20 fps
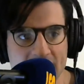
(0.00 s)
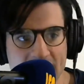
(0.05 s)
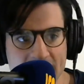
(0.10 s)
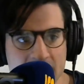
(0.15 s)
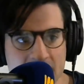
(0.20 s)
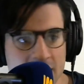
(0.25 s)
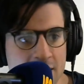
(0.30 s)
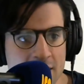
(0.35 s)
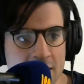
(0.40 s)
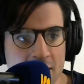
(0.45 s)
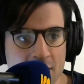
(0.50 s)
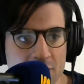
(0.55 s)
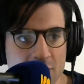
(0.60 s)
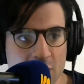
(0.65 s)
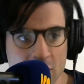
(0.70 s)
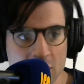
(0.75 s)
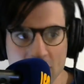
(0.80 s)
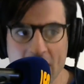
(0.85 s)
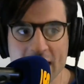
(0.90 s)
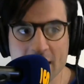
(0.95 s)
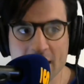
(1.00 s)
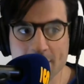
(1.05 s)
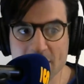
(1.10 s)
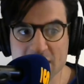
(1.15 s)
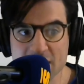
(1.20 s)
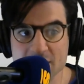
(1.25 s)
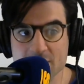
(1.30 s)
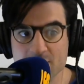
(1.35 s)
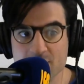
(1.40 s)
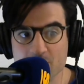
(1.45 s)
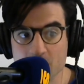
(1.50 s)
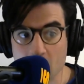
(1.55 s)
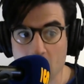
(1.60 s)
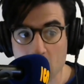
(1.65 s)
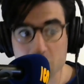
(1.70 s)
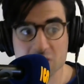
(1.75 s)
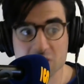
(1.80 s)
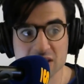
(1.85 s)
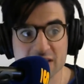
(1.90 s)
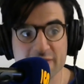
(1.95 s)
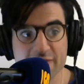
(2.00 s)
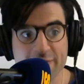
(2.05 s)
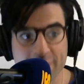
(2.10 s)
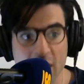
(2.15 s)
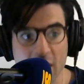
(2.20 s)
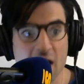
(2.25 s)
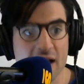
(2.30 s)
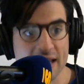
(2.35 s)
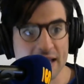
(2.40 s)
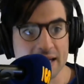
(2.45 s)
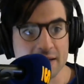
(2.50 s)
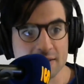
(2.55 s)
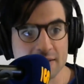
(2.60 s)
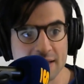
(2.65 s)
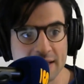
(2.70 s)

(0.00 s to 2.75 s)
Like, the lineup is mostly fine.